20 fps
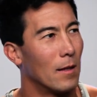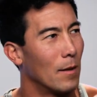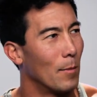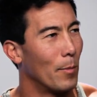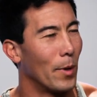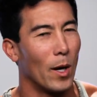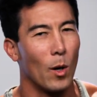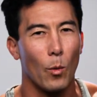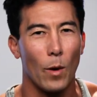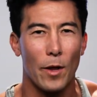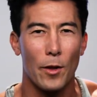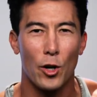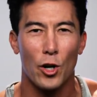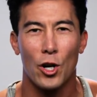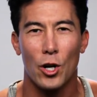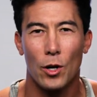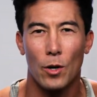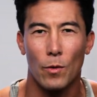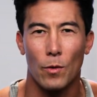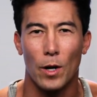bellwether,
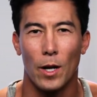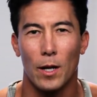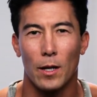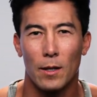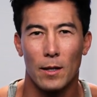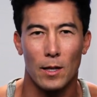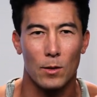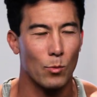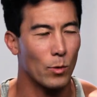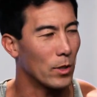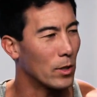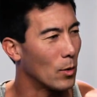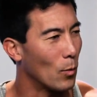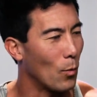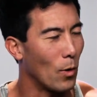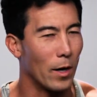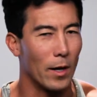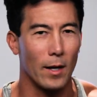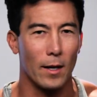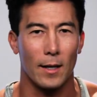right? That's what you
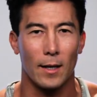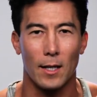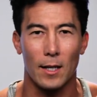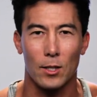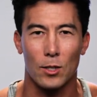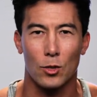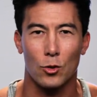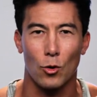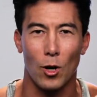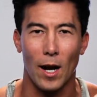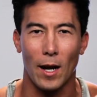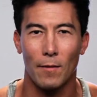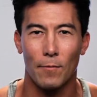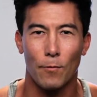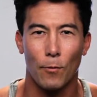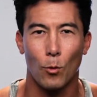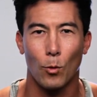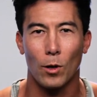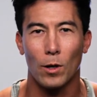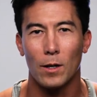want to strive
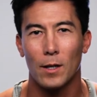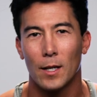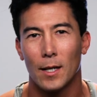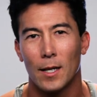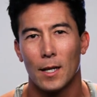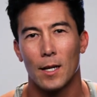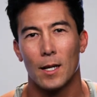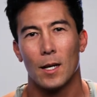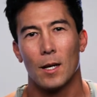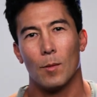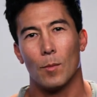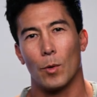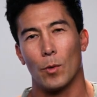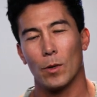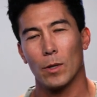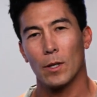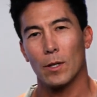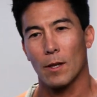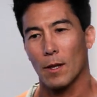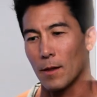for. But
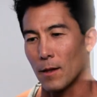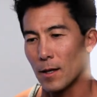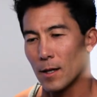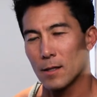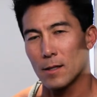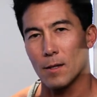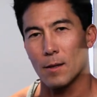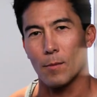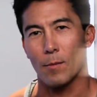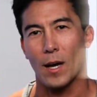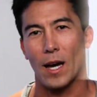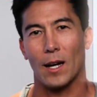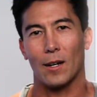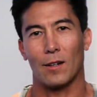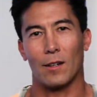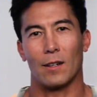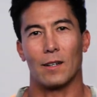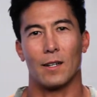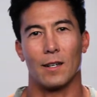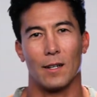really the things that
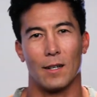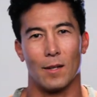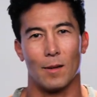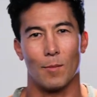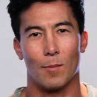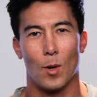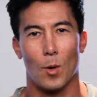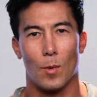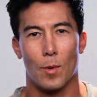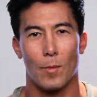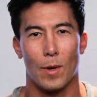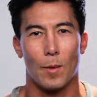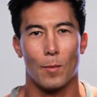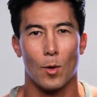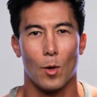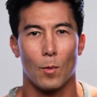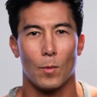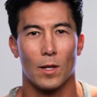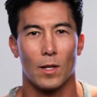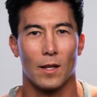matter on a moment by
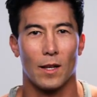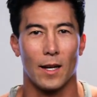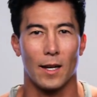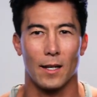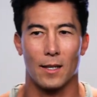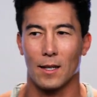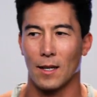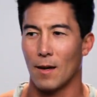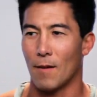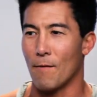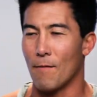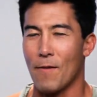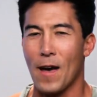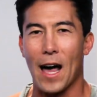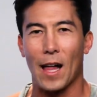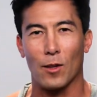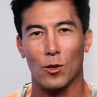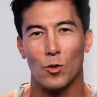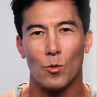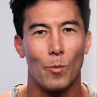moment, like
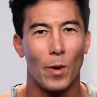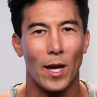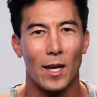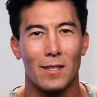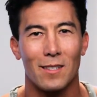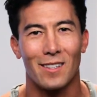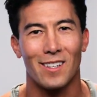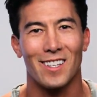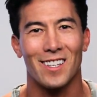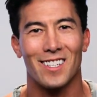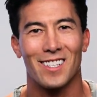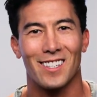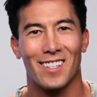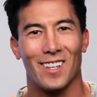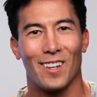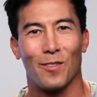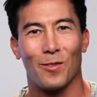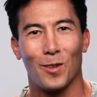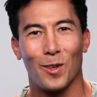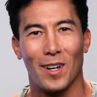value basis,
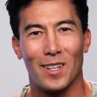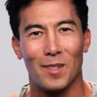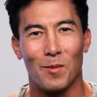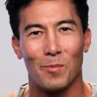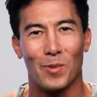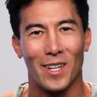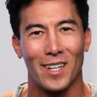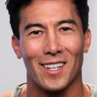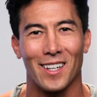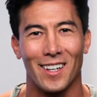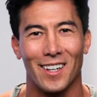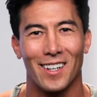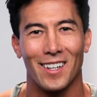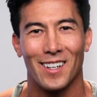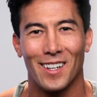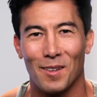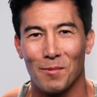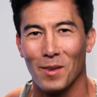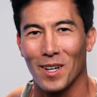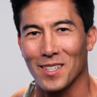if you had to pick a
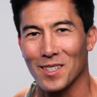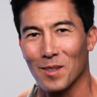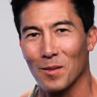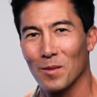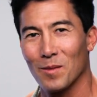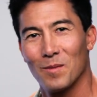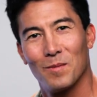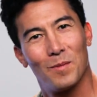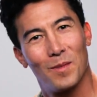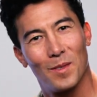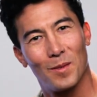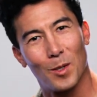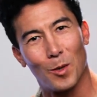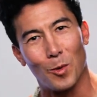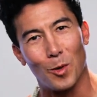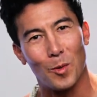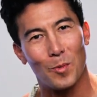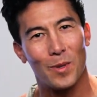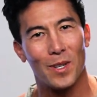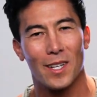muscle
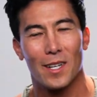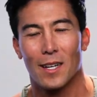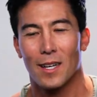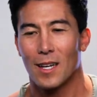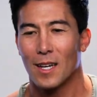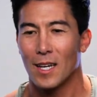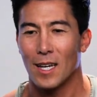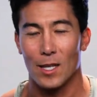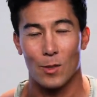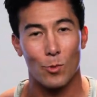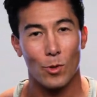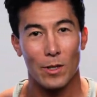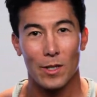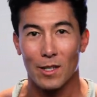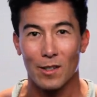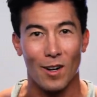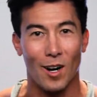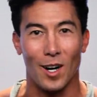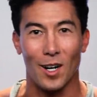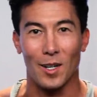group, is really
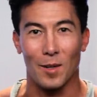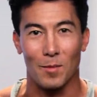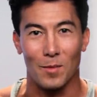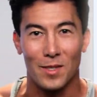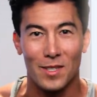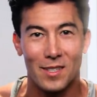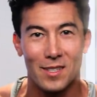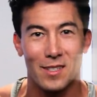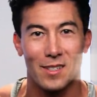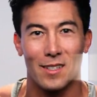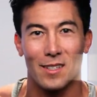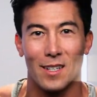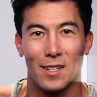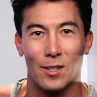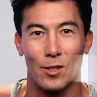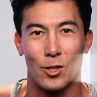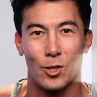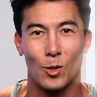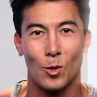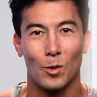your arms,
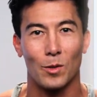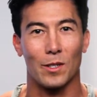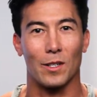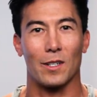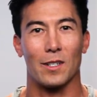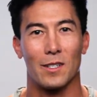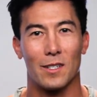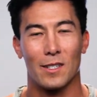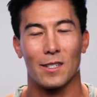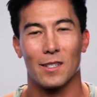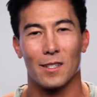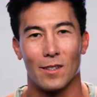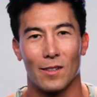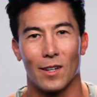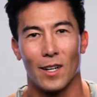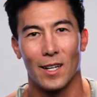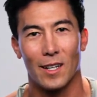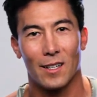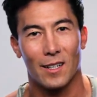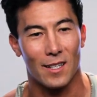your shoulders,
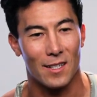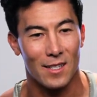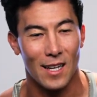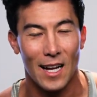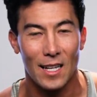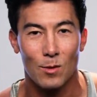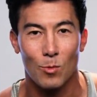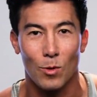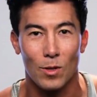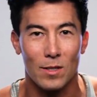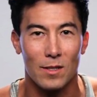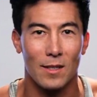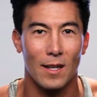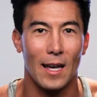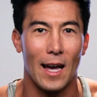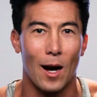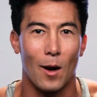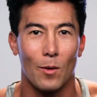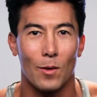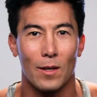right? Because that's what's
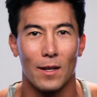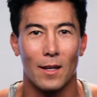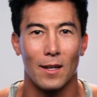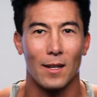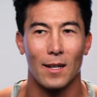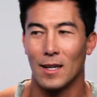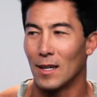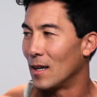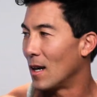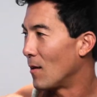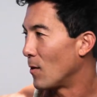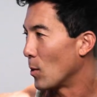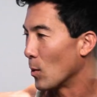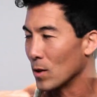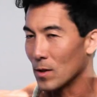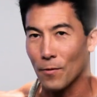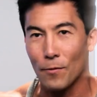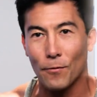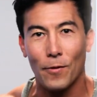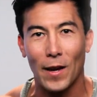out in
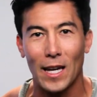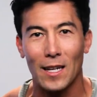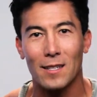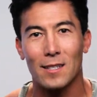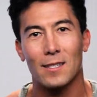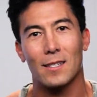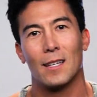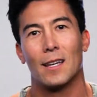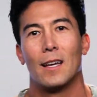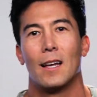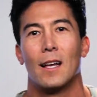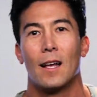everyone's face.